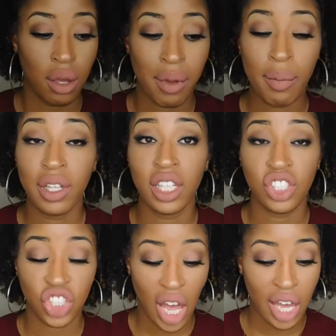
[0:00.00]
Maybelline
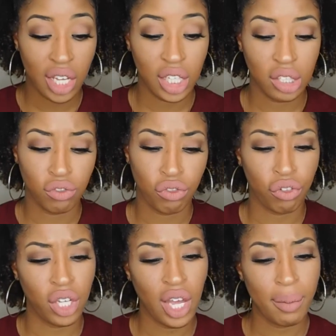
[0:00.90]
Shine
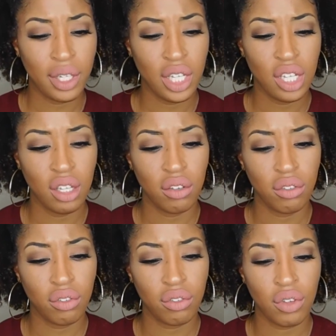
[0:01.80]
Free, I believe,
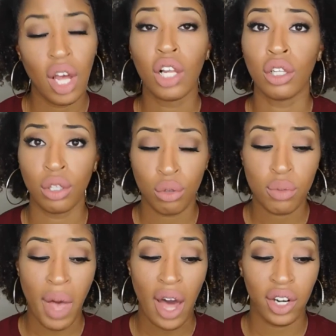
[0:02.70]
loose
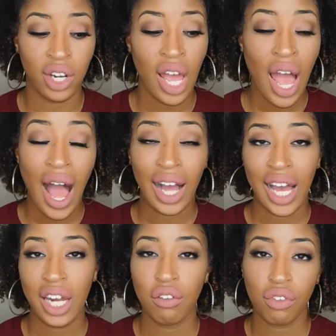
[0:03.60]
powder. I
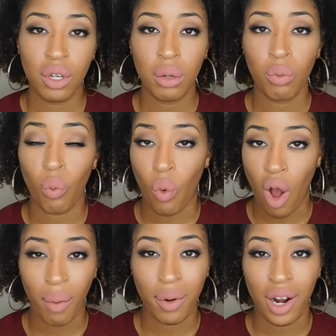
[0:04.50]
got it from
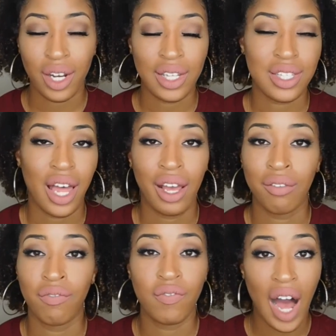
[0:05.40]
Walmart. It's like
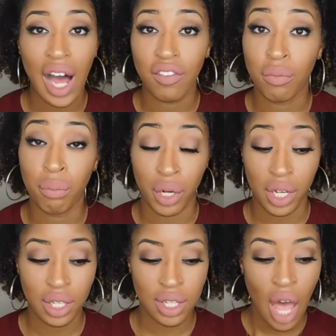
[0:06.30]
five
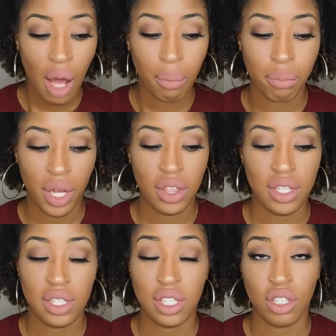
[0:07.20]
bucks, but
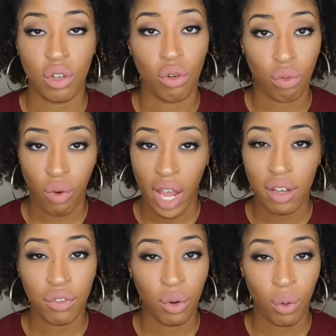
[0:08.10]
this is great
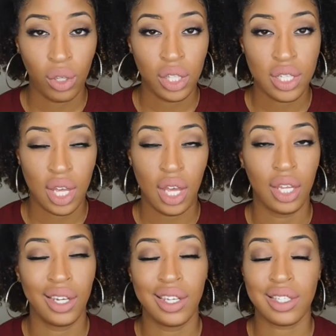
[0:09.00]
for oily skin.
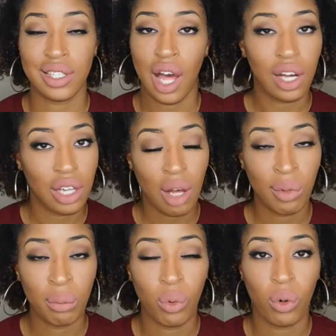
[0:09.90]
It does not clog
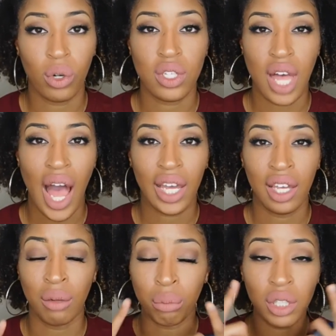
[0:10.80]
my pores. I
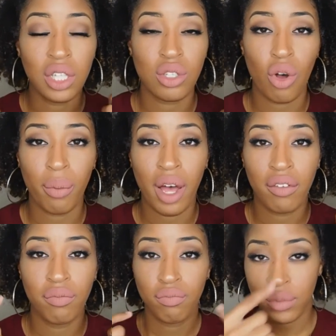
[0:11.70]
can put this on my
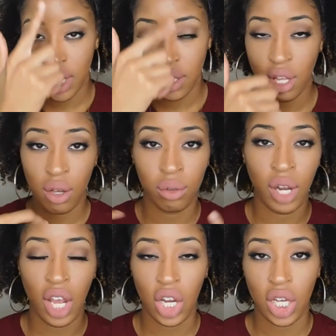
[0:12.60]
T-zone
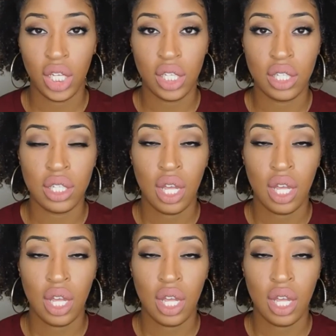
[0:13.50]
areas,